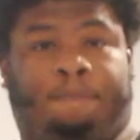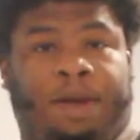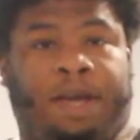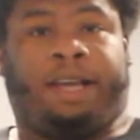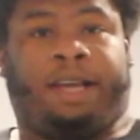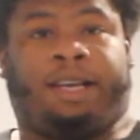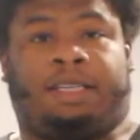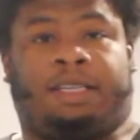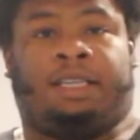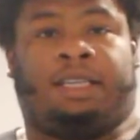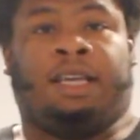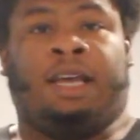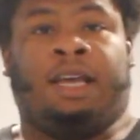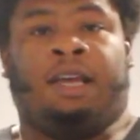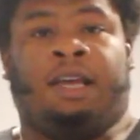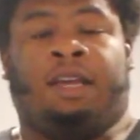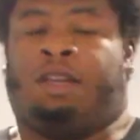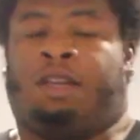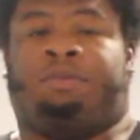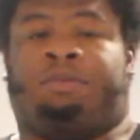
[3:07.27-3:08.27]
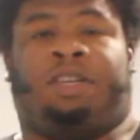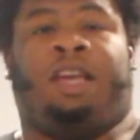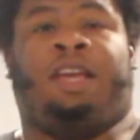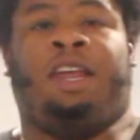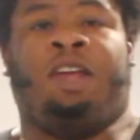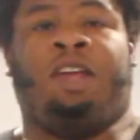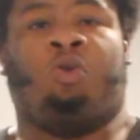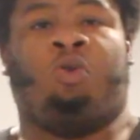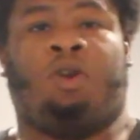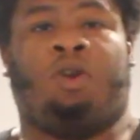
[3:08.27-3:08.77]
the pecs. You know what I'm saying?
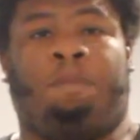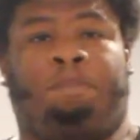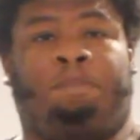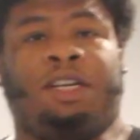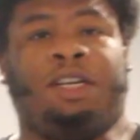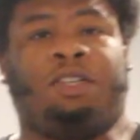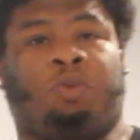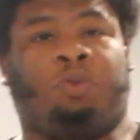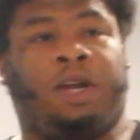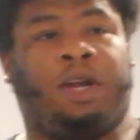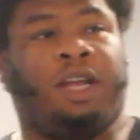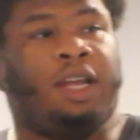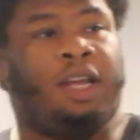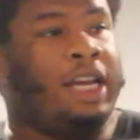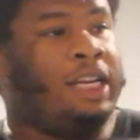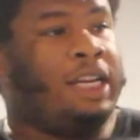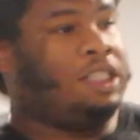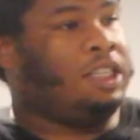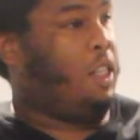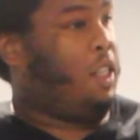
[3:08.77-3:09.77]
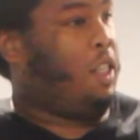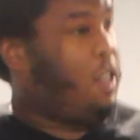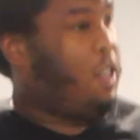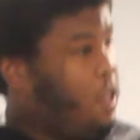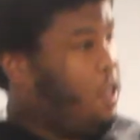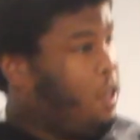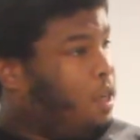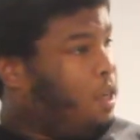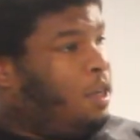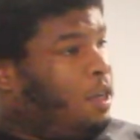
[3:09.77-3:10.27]
They on the beach with it. They
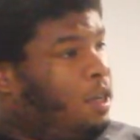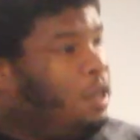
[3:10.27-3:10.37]
just